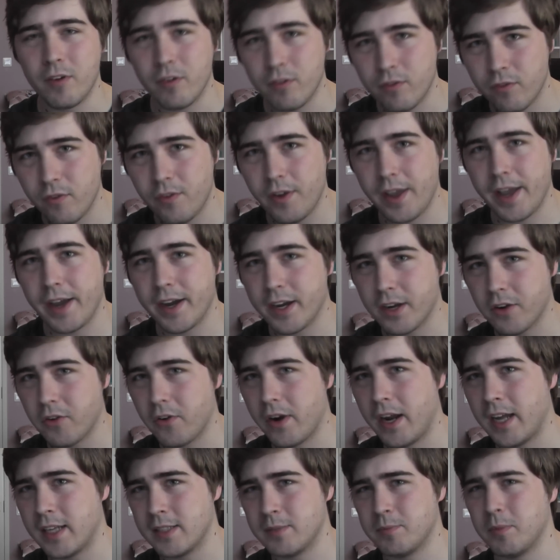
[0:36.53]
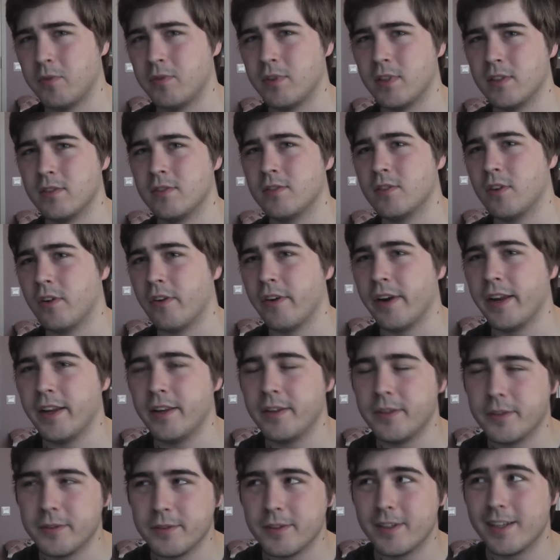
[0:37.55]
a fair grasp of the story
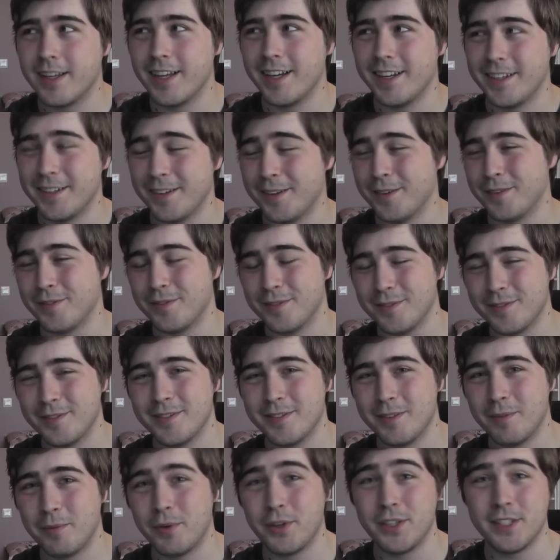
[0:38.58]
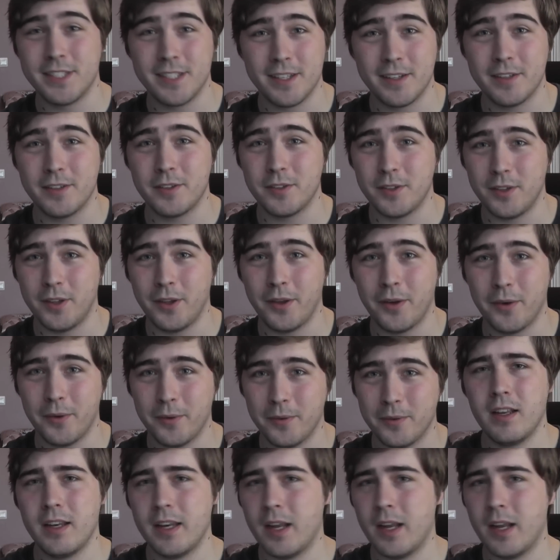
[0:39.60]
to kind of present to you.